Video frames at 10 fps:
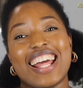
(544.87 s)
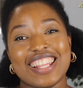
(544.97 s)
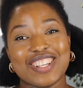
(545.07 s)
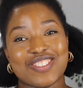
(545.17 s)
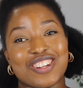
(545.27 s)

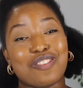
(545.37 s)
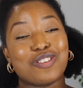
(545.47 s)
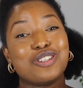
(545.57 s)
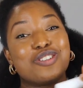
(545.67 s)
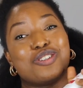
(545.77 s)
this one,
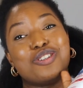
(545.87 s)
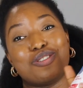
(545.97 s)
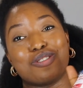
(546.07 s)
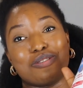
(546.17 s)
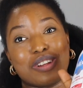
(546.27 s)
I'm going to show
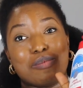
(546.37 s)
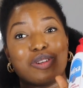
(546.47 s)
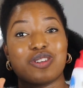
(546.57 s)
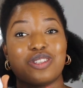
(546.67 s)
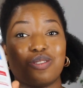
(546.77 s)
you 2 of them,
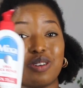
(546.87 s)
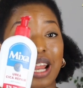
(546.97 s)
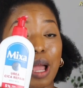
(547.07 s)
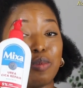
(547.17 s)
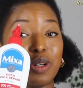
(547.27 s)
because this
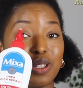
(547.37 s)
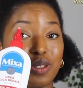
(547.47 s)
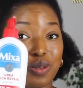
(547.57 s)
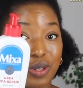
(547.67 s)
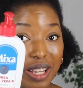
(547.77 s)
one I bought
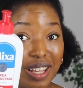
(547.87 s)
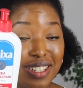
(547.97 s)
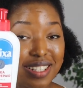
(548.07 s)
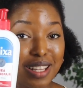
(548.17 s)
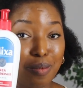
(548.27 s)
it today
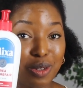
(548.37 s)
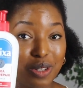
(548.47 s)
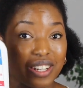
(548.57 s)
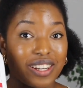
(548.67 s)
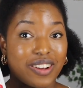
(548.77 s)
since I'm
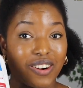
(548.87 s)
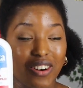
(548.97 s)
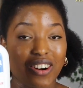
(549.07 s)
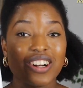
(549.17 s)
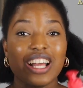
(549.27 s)
doing the
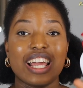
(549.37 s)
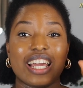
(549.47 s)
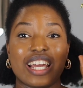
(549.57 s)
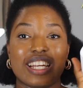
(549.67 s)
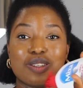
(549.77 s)
haul,
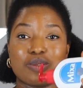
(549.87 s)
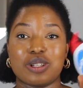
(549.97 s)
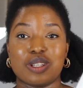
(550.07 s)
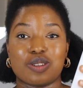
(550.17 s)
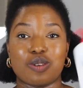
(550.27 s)
and this
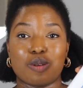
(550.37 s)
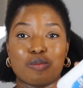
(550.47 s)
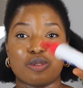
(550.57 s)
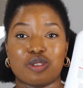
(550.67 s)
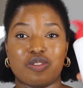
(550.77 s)
one is
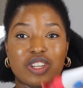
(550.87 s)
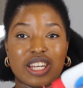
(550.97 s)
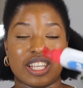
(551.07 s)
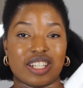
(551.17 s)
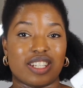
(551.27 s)
almost
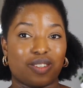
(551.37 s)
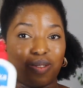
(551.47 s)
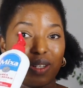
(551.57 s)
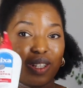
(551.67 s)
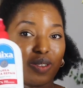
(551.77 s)
finished.
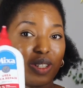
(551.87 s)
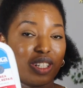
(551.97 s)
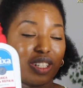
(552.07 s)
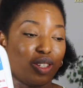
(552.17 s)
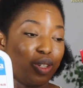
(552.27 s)
So this one
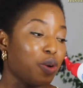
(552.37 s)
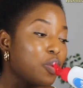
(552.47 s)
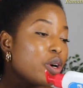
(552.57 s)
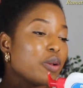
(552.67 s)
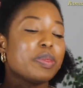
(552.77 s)
is the new
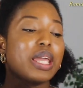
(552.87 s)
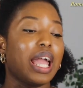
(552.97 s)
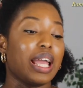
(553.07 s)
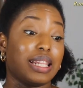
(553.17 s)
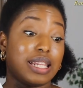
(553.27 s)
one.
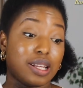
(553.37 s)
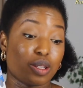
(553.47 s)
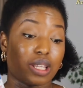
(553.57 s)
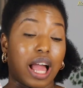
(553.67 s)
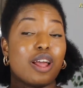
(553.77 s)

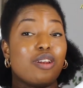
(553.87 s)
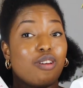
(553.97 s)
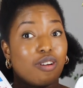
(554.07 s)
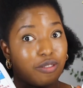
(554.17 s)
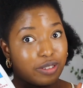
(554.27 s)
This, I
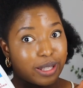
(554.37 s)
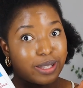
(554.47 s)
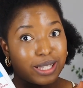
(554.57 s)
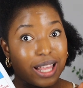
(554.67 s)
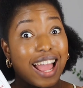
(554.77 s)
love
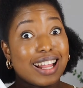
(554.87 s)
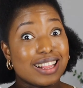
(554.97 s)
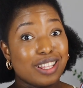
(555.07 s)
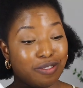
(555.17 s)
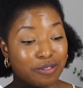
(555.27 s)
it. I
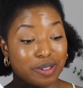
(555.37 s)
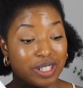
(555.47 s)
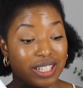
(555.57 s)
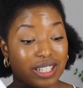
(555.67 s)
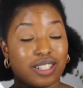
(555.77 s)
live
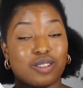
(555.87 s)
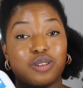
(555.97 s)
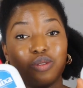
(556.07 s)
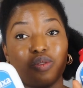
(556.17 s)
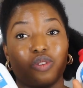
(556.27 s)
for this. It's
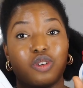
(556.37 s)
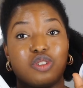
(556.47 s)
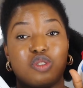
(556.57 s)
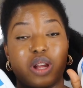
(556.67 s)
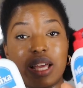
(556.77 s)
also
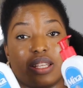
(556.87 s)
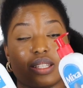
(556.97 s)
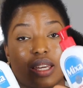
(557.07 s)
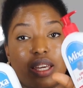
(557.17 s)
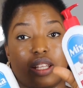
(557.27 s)
for dry
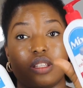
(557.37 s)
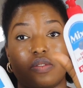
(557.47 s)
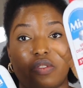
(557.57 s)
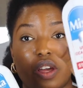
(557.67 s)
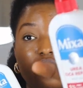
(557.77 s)
skin,
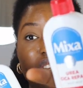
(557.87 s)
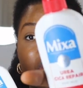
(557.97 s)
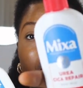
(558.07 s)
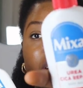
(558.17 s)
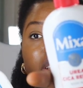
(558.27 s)
very
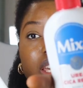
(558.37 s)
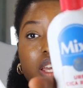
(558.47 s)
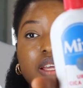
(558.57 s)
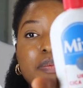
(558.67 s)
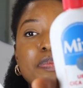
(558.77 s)
dry
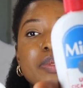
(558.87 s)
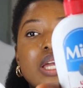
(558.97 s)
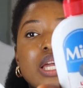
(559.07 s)
skin.